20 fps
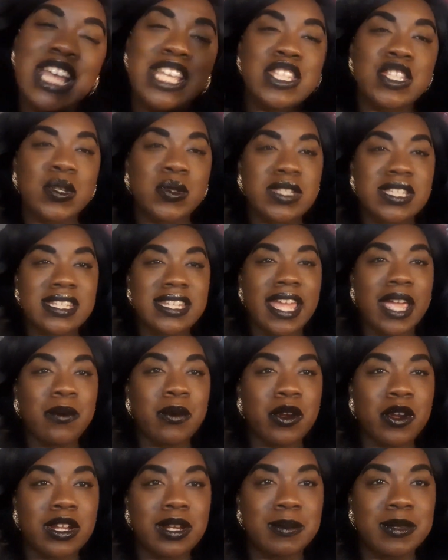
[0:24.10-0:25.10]
So today
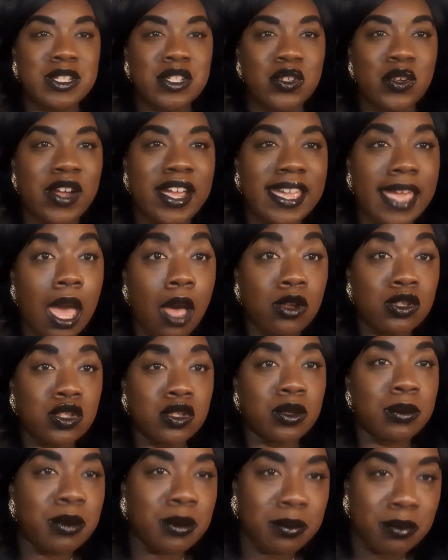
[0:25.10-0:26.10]
we're going to be trying out
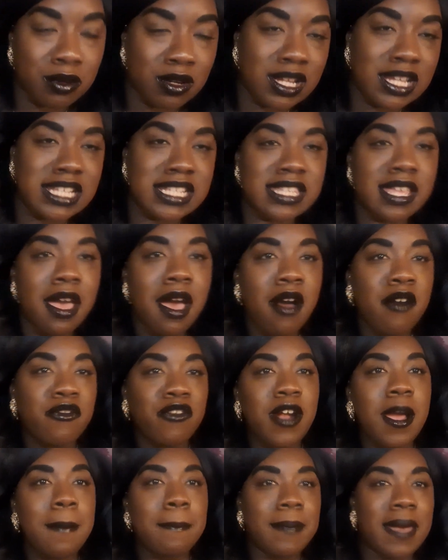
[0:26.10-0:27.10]
Juniper Breeze
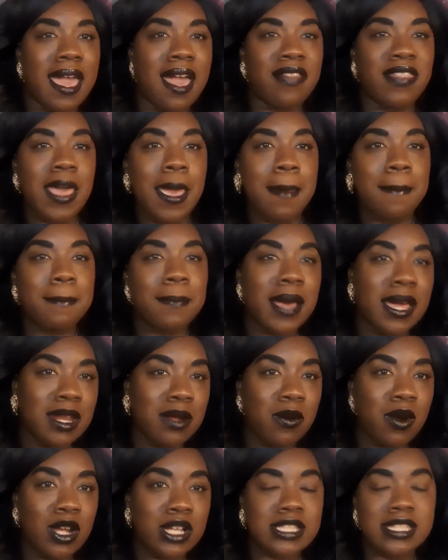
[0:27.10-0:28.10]
from Bath and Body
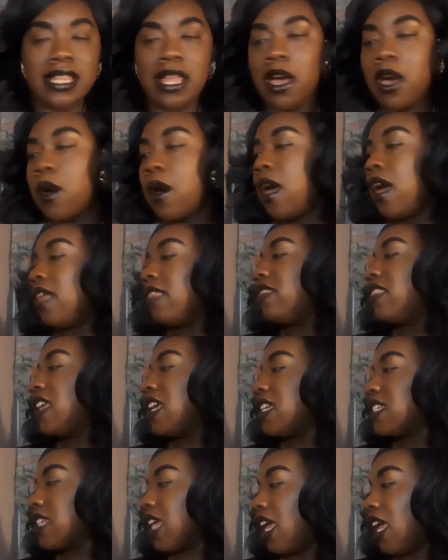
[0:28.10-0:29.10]
Works. Now,
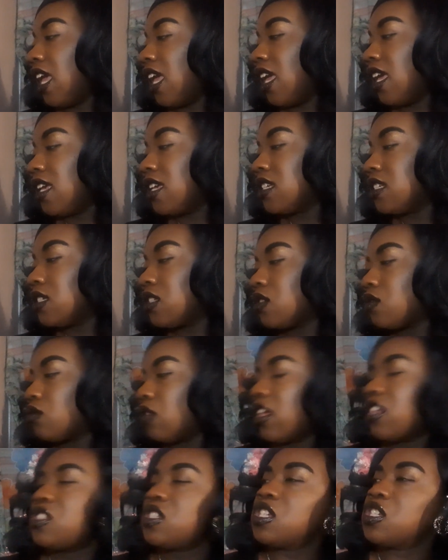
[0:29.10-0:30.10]
this is,
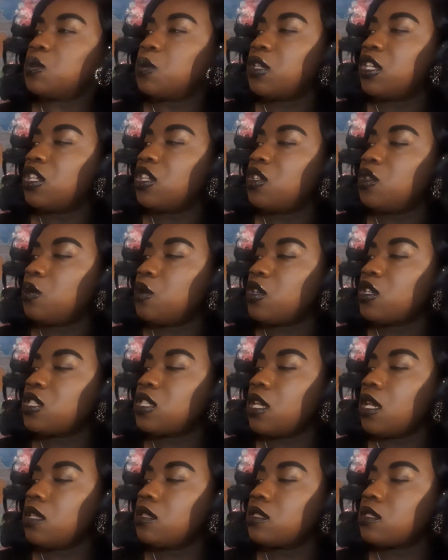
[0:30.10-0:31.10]
is this one of the nor
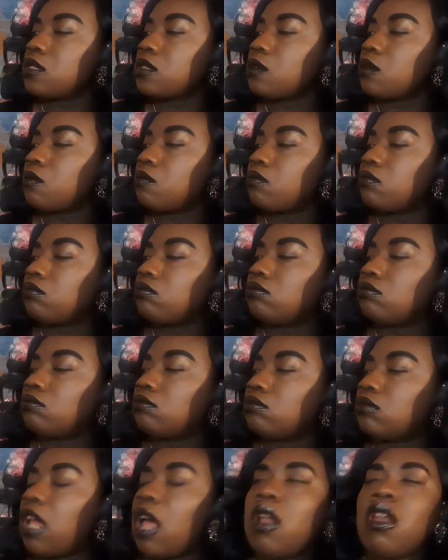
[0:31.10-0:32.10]
scents?
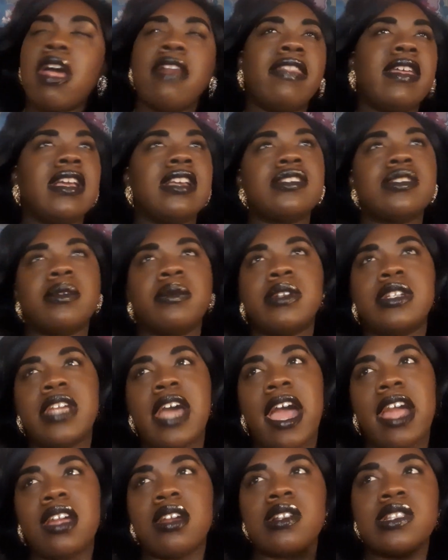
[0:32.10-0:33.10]
I think it's the
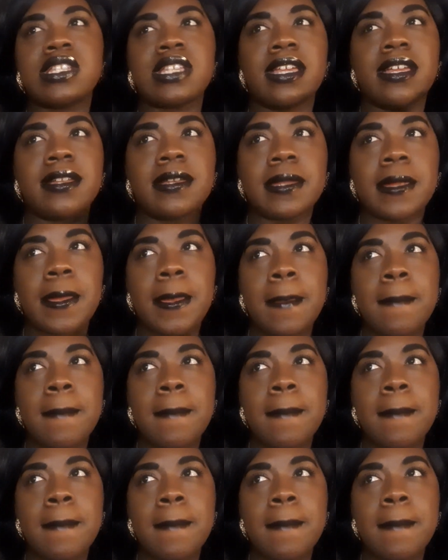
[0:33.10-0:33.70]
retired scent.